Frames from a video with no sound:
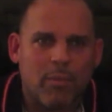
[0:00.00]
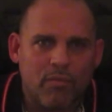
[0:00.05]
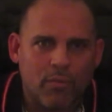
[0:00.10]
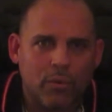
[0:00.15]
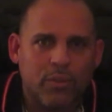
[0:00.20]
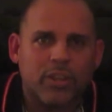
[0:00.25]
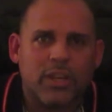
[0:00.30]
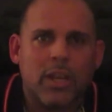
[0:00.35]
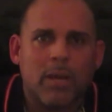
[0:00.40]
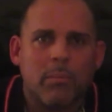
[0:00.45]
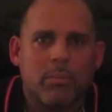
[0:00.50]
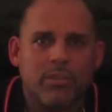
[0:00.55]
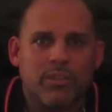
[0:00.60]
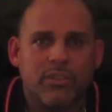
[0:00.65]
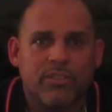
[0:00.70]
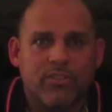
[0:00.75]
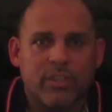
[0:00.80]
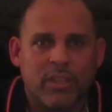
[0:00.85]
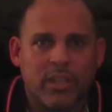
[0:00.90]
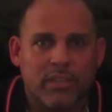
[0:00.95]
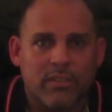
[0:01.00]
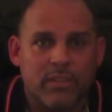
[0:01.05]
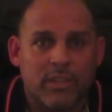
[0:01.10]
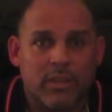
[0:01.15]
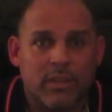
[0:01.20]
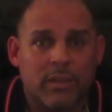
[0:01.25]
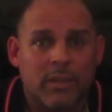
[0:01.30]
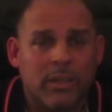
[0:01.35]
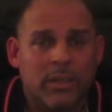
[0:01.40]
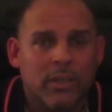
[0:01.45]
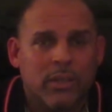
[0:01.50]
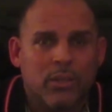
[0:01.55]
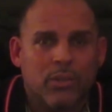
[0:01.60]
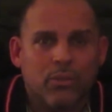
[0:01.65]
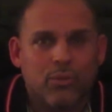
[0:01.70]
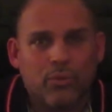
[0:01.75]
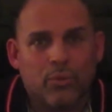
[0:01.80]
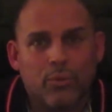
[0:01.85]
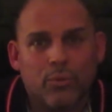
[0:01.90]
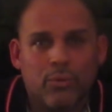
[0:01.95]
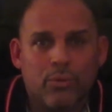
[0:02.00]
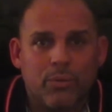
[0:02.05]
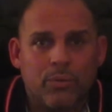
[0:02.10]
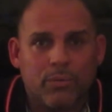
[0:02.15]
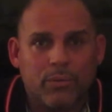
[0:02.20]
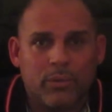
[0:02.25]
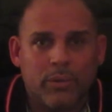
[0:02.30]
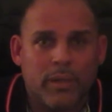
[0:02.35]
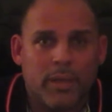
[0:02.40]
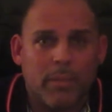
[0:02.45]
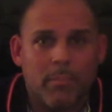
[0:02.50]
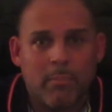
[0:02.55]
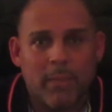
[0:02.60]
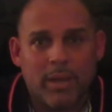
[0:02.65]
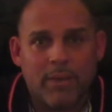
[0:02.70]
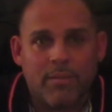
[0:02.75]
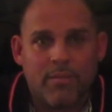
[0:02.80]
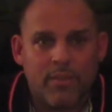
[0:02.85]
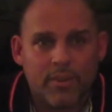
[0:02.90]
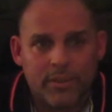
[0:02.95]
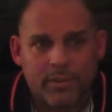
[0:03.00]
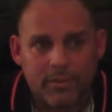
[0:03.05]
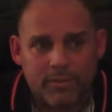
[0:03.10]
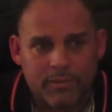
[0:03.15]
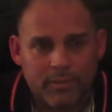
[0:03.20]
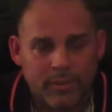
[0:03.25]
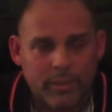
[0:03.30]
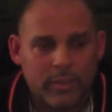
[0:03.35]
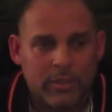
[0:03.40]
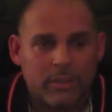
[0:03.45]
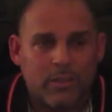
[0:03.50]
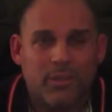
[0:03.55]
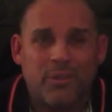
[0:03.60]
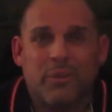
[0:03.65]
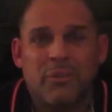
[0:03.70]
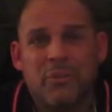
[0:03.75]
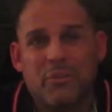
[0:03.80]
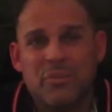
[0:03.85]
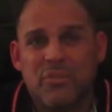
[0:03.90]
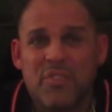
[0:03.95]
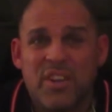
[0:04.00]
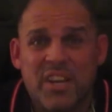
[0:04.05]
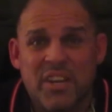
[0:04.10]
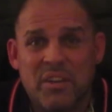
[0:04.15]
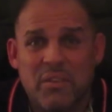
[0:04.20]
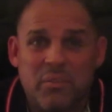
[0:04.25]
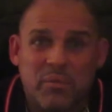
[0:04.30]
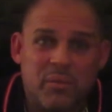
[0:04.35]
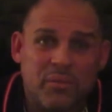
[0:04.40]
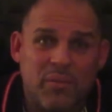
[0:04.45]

before the competition gets there, so you don't get made fun of. Oh, you're training, but